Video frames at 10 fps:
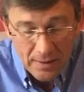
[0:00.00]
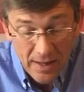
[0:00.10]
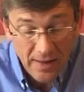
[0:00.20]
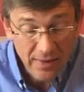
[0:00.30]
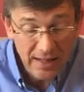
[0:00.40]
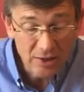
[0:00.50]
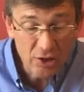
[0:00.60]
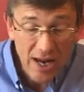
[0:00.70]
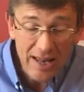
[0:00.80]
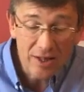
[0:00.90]
And then
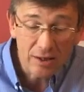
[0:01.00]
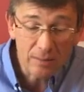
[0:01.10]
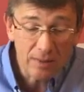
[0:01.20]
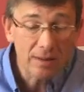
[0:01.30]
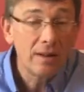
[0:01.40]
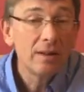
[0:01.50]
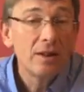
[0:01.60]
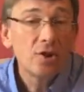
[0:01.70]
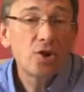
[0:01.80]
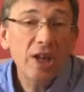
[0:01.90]
Jacob
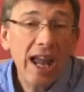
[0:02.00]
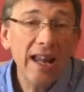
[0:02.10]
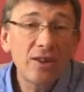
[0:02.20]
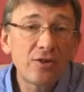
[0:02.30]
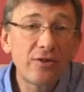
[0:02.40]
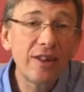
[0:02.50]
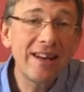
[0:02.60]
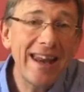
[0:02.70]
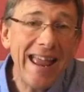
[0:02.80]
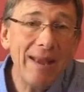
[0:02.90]
changed the
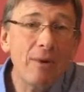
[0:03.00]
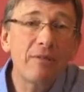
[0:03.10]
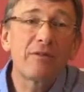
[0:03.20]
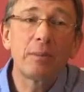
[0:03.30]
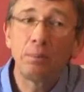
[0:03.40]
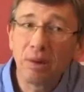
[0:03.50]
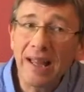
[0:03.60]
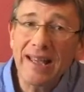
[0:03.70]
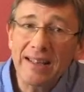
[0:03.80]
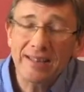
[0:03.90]
name of the
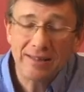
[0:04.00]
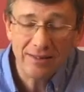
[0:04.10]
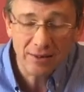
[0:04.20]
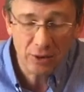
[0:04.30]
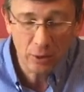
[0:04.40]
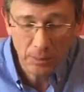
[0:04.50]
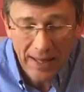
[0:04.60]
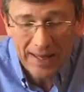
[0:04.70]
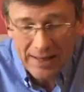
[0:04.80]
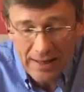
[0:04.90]
place to
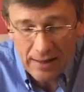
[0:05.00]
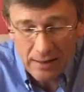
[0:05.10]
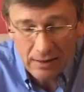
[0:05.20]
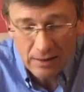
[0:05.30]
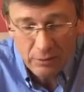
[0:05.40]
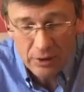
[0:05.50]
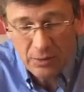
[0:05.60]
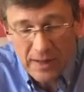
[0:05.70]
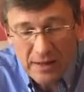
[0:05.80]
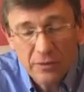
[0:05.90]
Peniel, which
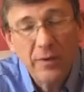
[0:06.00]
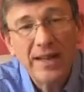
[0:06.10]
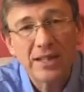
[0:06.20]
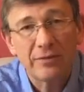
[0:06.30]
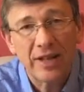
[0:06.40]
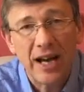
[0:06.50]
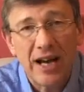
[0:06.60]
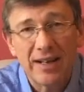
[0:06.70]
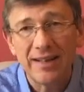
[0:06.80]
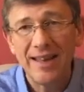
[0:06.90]
means face of
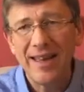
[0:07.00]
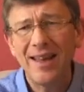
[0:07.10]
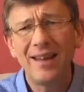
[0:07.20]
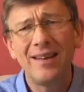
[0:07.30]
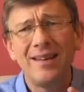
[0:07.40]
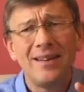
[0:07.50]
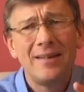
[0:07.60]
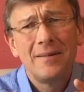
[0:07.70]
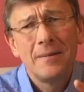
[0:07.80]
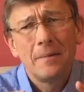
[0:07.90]
God. And
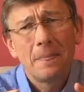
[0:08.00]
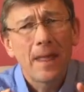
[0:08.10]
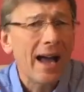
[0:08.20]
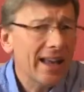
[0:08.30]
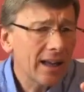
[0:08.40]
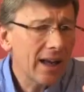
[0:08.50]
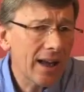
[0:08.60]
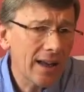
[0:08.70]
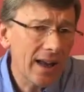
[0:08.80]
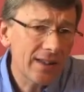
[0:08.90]
I,
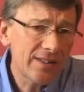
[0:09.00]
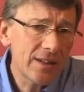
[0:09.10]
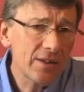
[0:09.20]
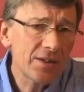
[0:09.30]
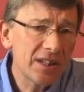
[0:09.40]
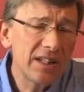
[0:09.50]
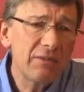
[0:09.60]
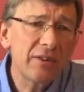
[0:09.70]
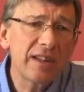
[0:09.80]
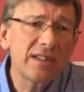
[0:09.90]
I, I see the
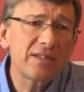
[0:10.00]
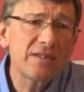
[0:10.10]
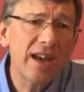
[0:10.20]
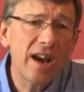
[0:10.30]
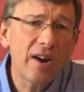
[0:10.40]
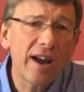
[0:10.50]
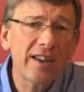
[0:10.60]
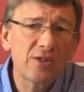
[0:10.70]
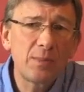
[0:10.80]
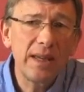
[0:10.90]
significance there
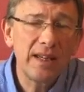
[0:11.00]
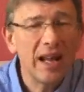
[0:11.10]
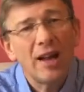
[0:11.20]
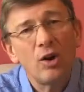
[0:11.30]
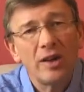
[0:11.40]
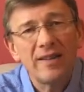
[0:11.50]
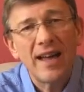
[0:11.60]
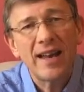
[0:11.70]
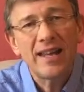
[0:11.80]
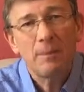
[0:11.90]
as being not only
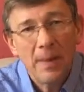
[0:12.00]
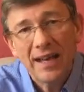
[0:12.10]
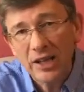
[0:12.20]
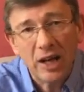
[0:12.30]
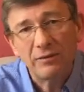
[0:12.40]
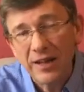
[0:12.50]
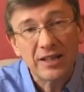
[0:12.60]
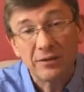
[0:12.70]
that he met God face to